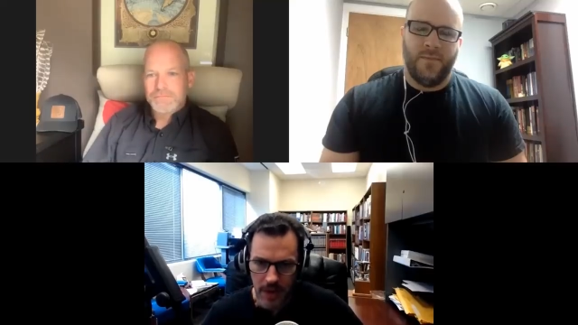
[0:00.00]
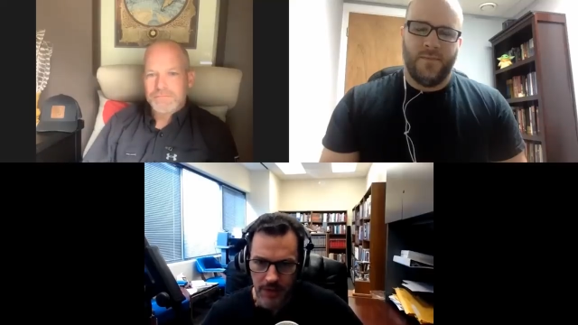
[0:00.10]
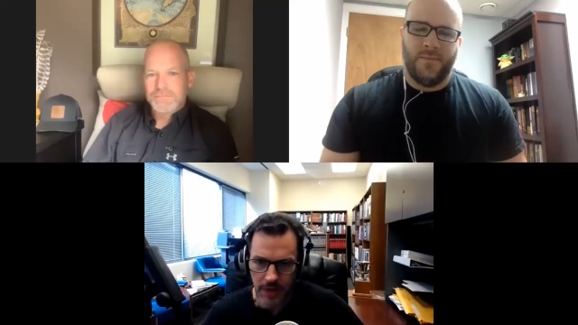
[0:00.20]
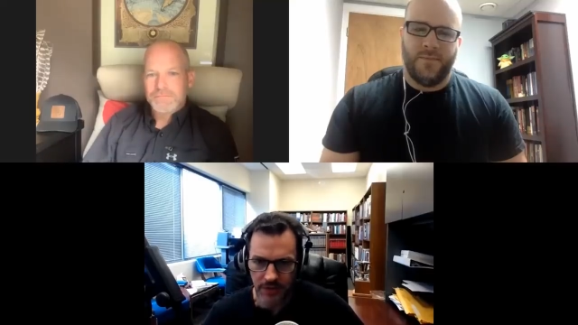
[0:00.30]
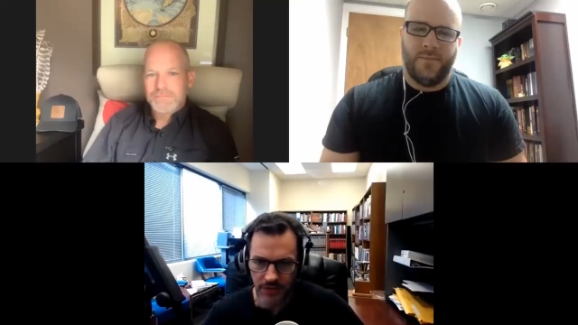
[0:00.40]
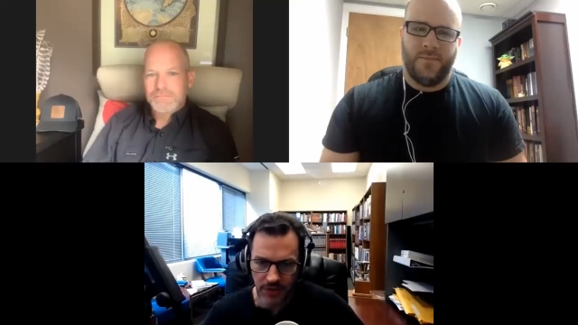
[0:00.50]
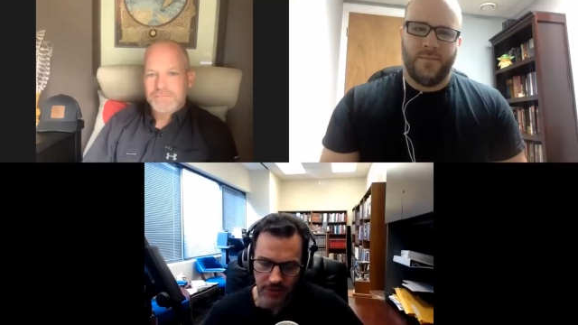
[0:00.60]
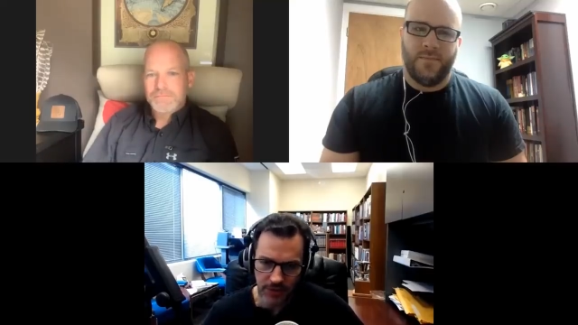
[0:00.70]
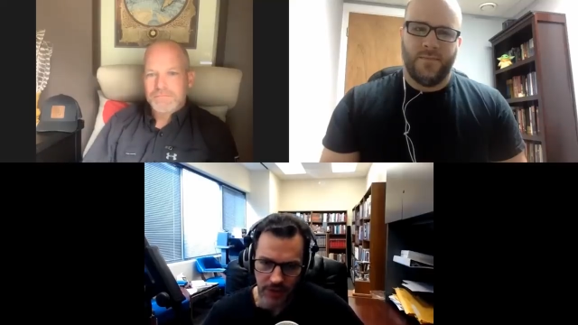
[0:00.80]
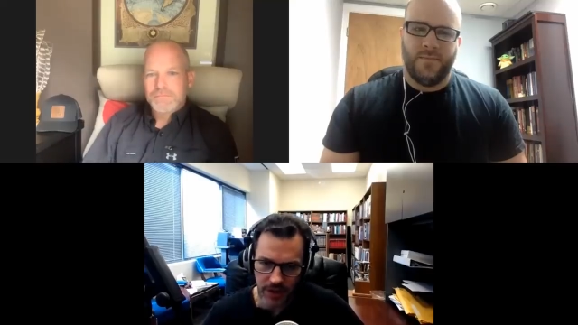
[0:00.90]
Speaker 1: that
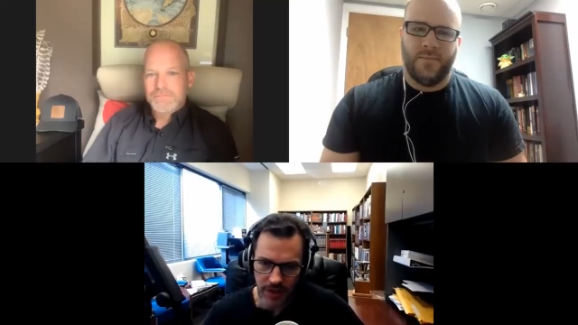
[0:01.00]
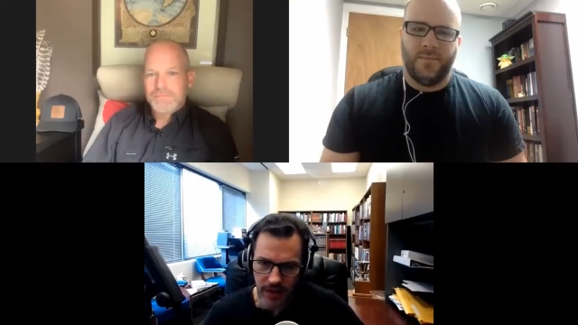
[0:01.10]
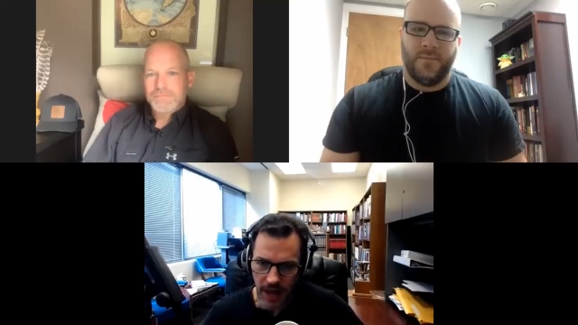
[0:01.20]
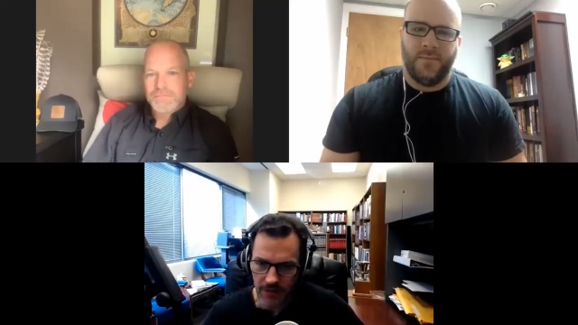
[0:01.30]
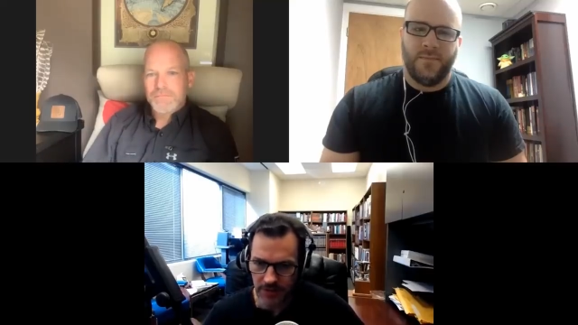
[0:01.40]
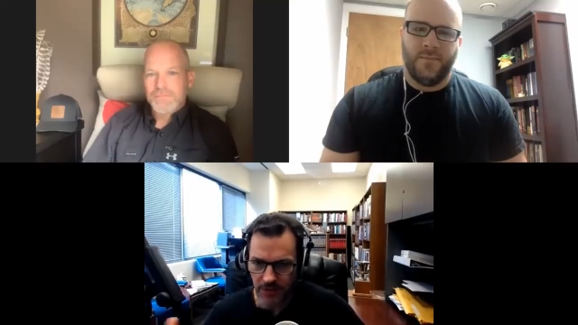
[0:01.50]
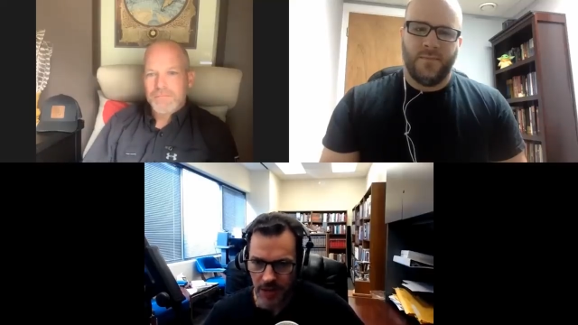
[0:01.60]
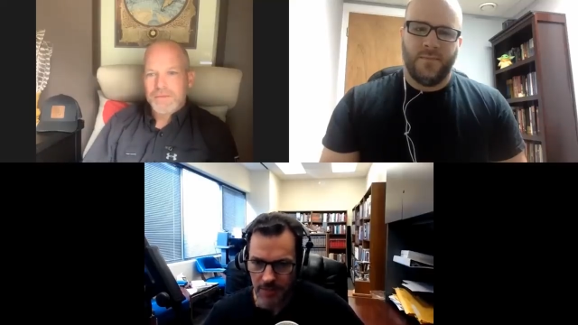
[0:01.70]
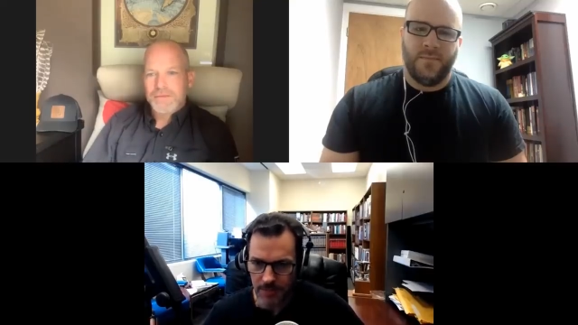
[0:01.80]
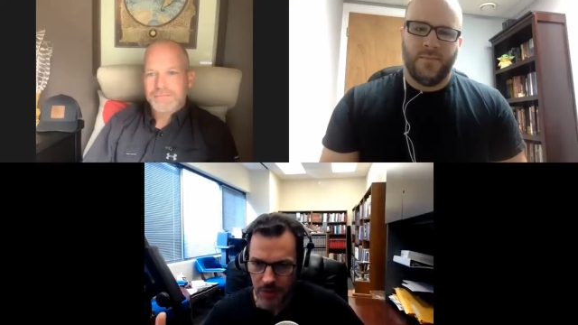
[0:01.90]
essentially has the
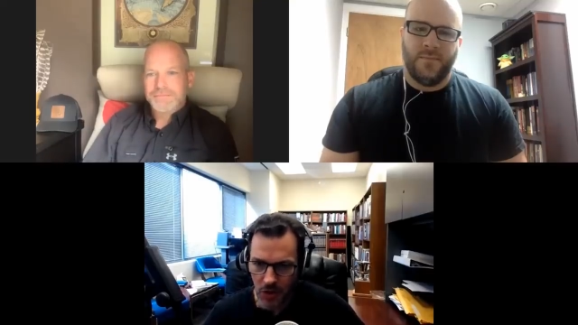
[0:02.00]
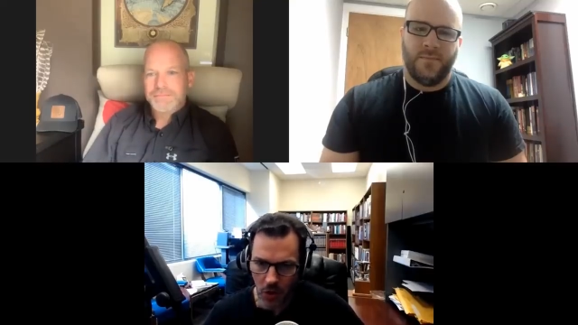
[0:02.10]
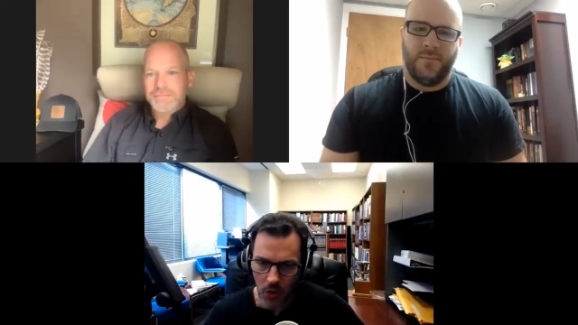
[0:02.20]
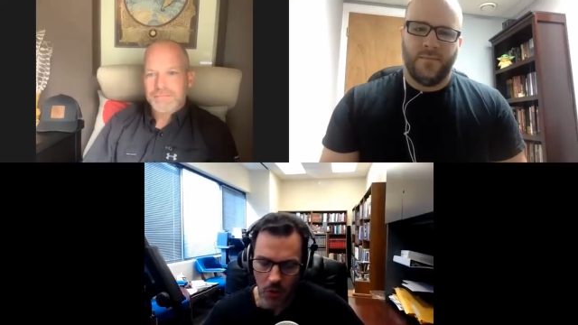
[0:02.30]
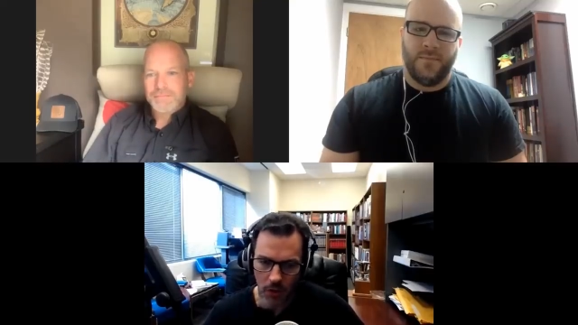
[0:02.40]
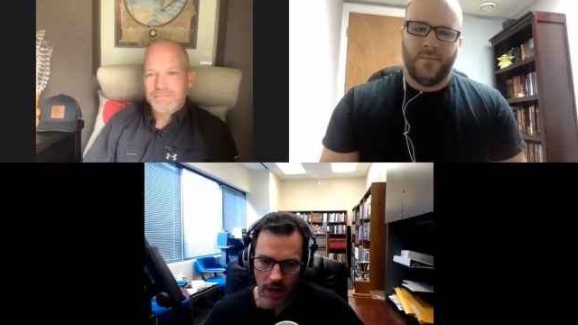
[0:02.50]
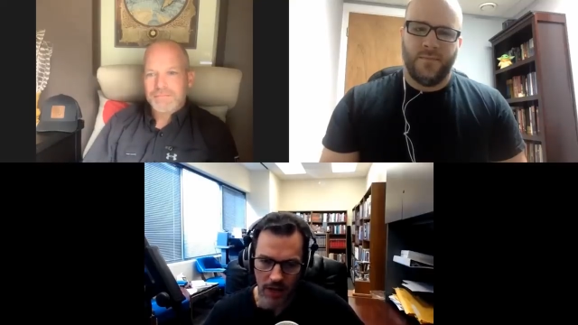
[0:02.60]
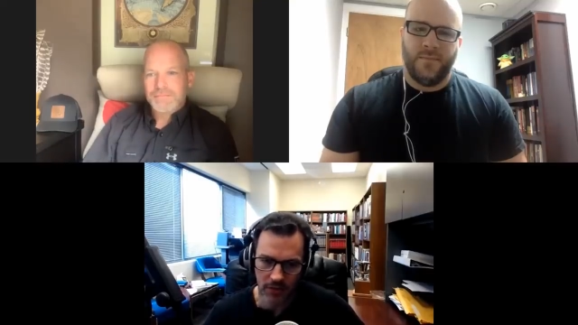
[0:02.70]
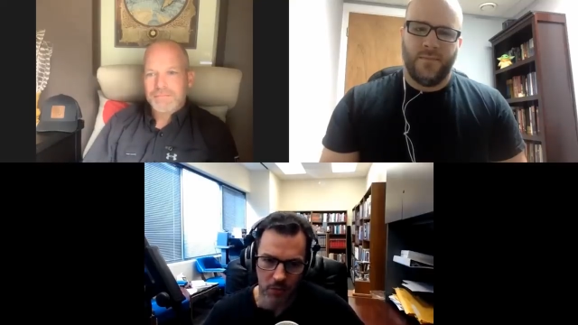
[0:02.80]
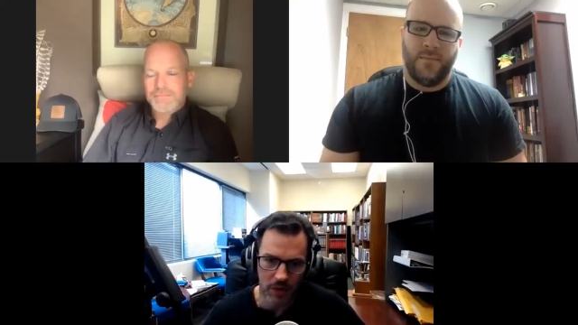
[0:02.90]
same goal
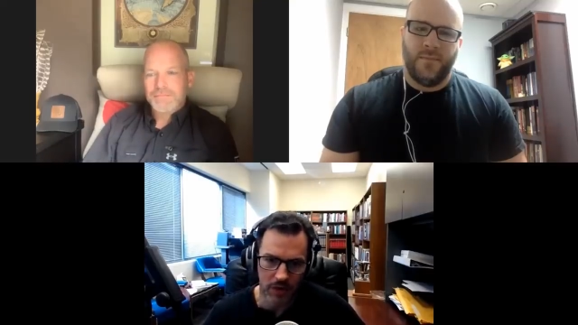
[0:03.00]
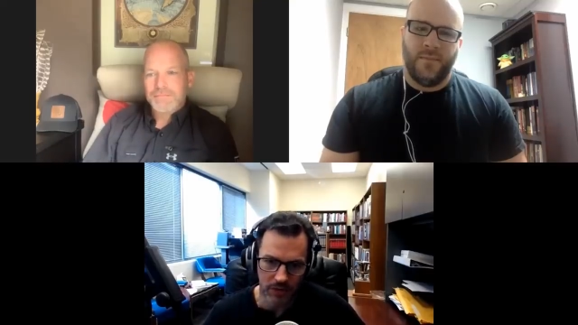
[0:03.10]
as what is